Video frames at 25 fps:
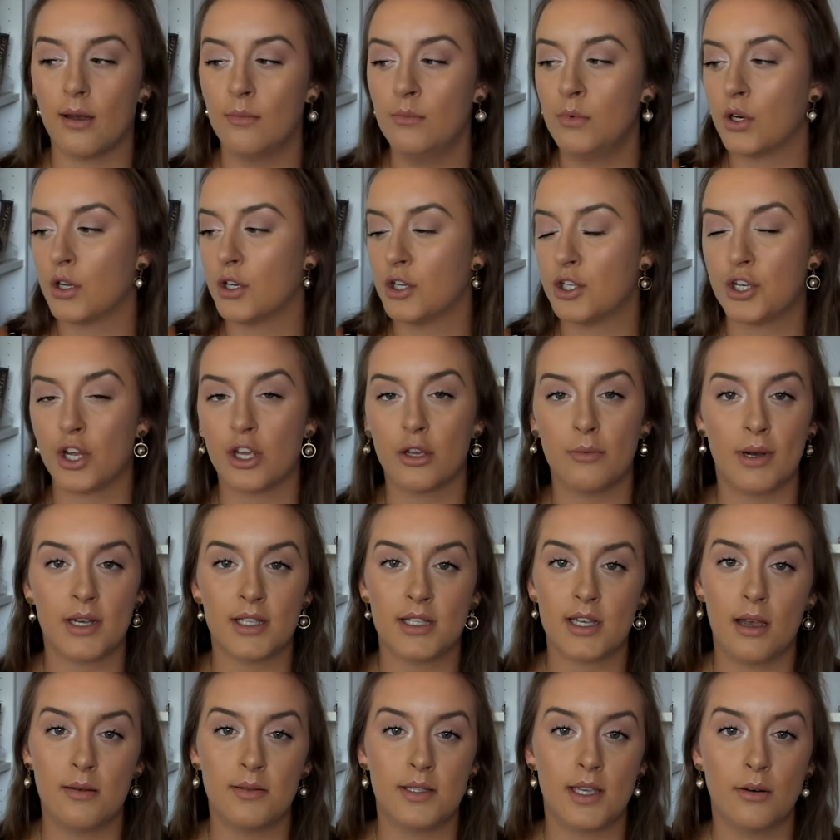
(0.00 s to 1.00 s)
I'm not going to show you my
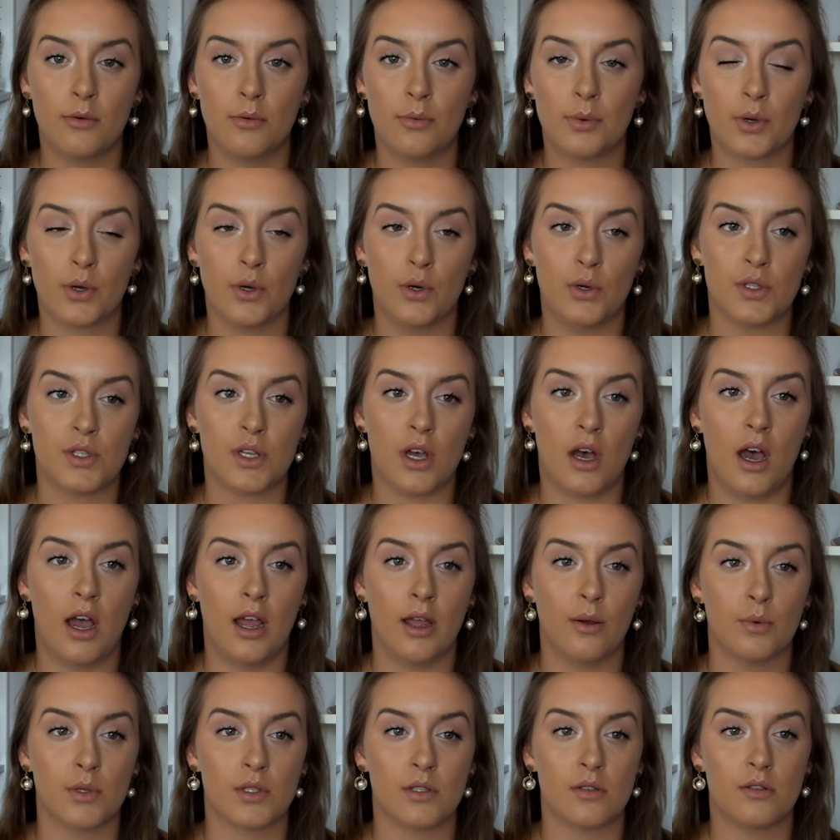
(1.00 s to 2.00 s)
timetable because
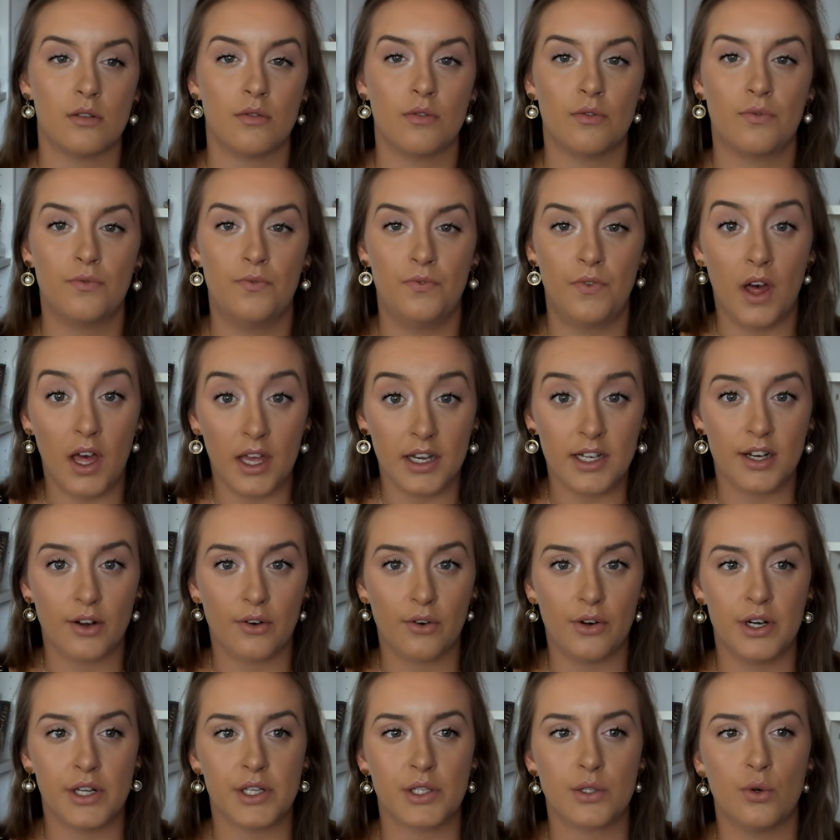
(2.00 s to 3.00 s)
I was third year
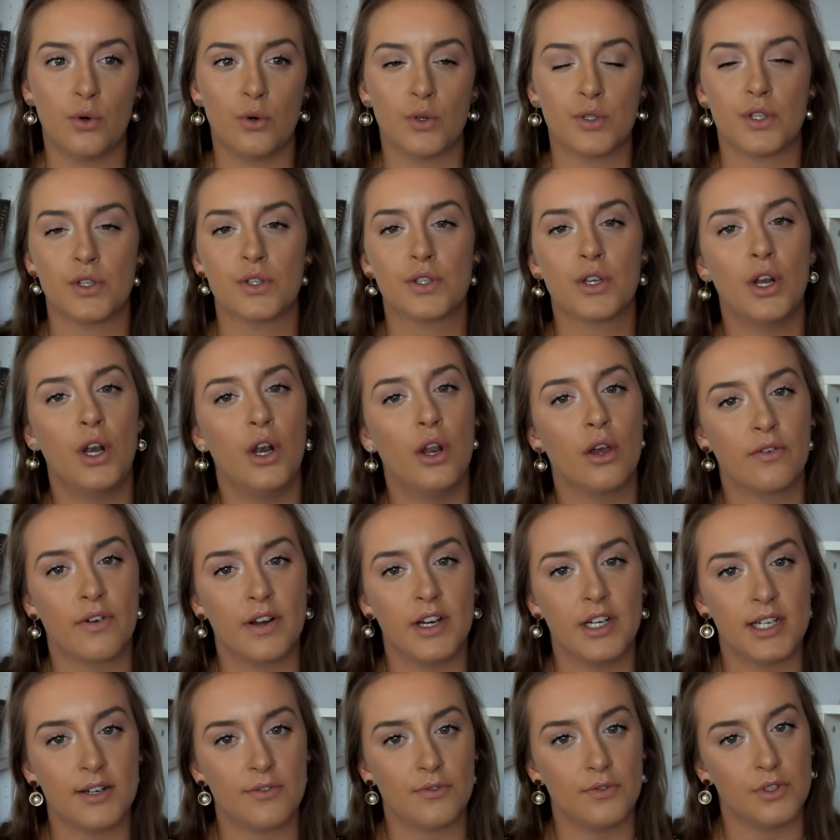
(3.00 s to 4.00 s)
on this course, so it's going to look
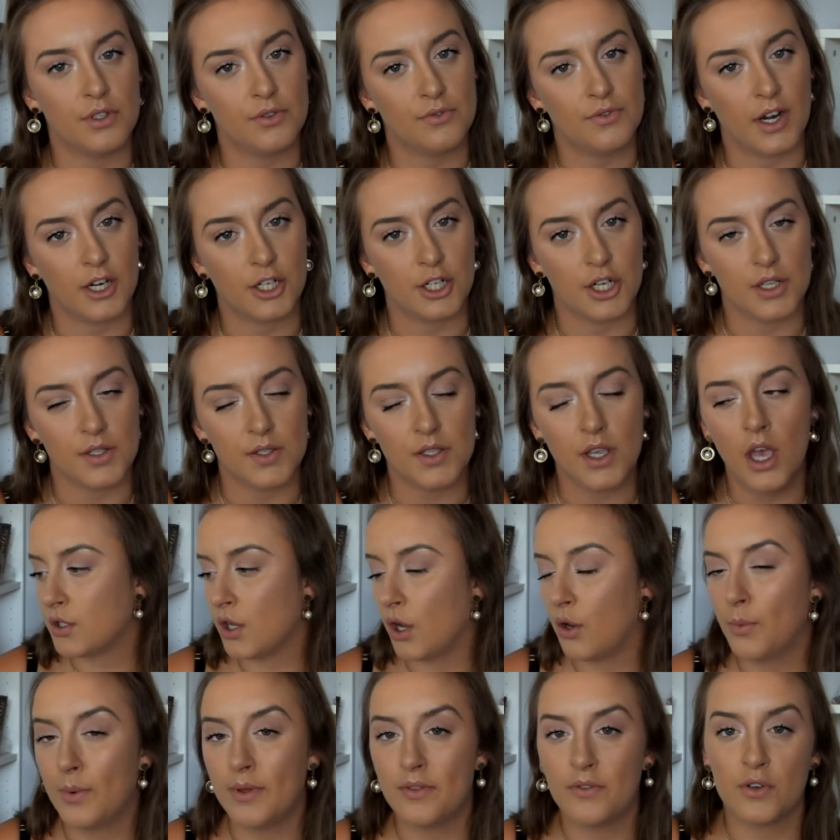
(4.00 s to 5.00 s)
very different to freshers.
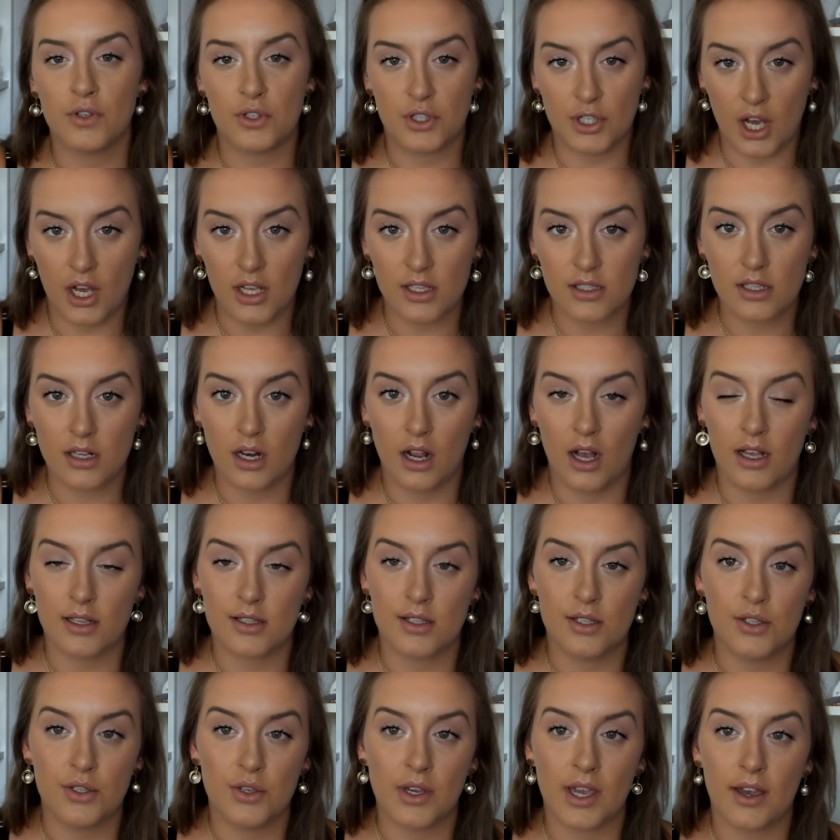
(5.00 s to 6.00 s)
So with your dance
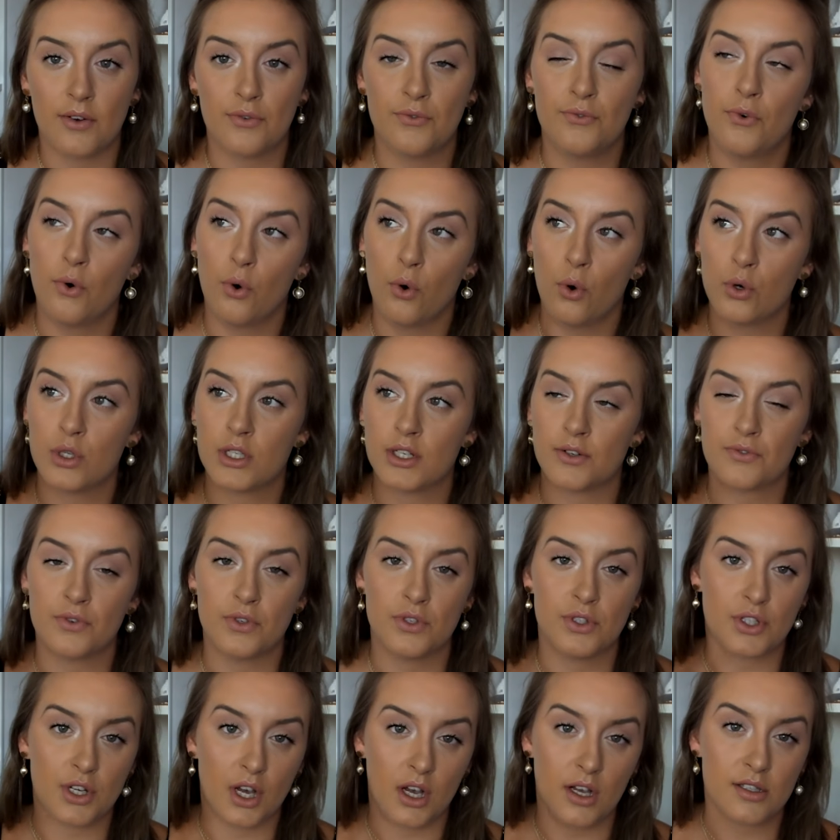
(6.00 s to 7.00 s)
classes, you get 4
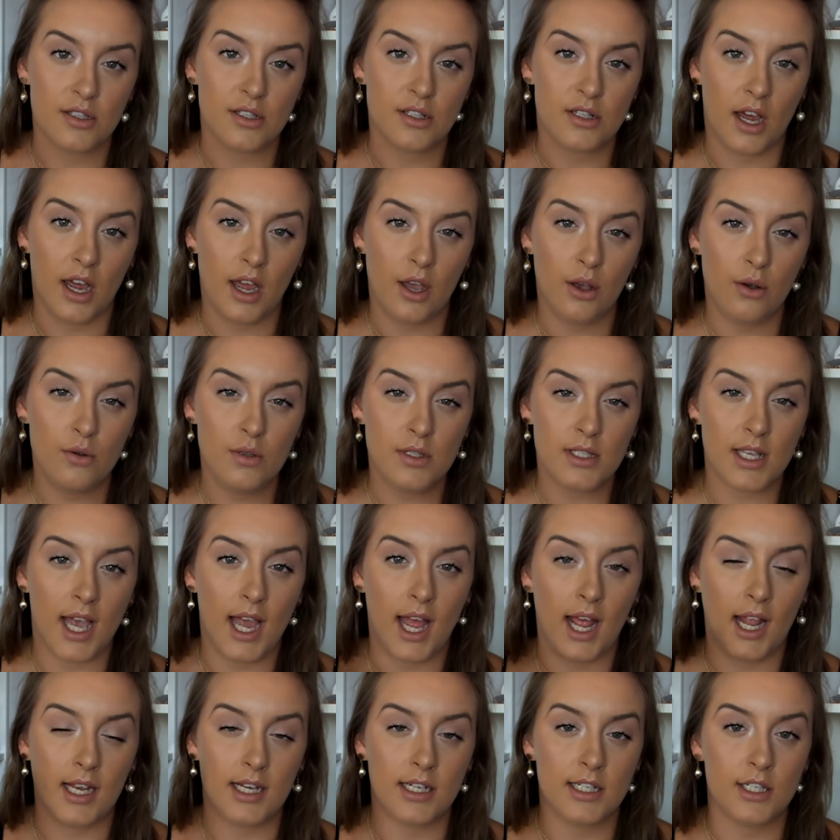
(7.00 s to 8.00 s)
different dance styles,
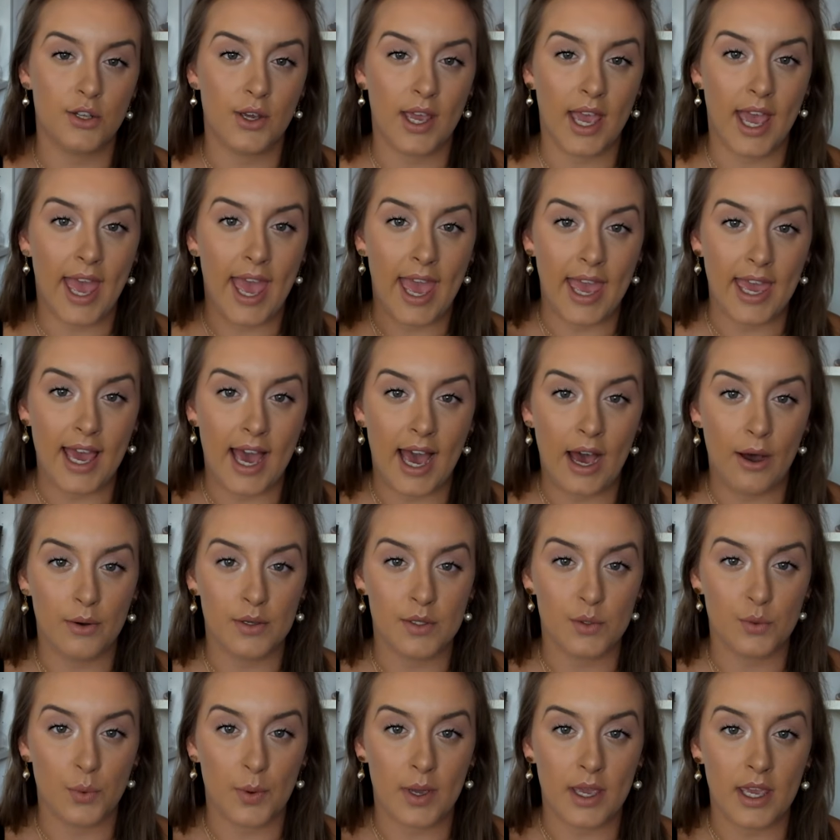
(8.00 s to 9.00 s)
and you get 8
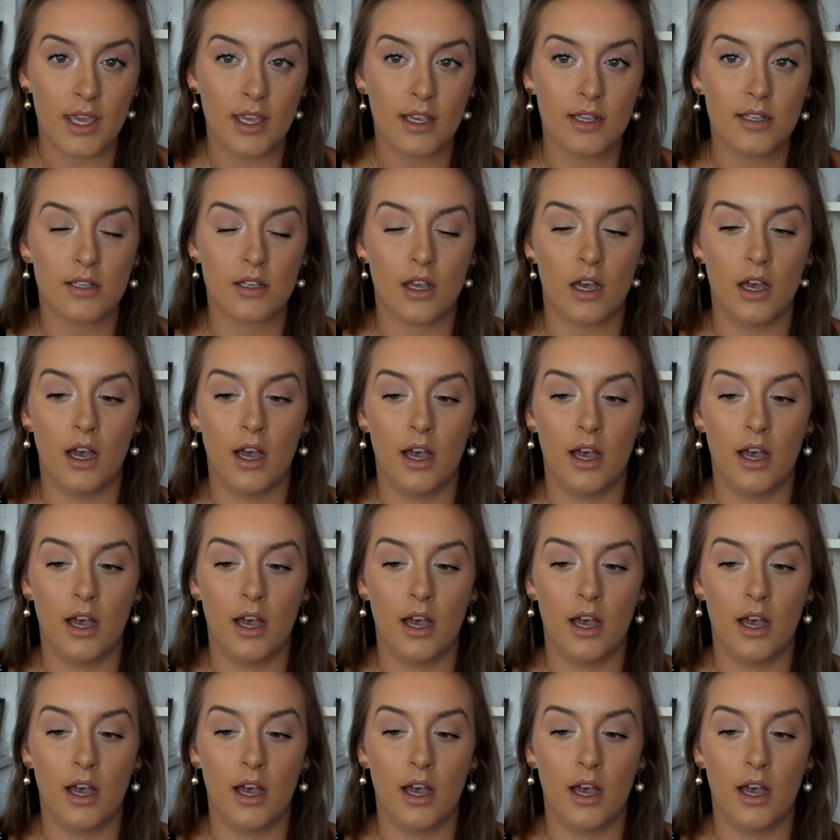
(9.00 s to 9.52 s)
hours a week.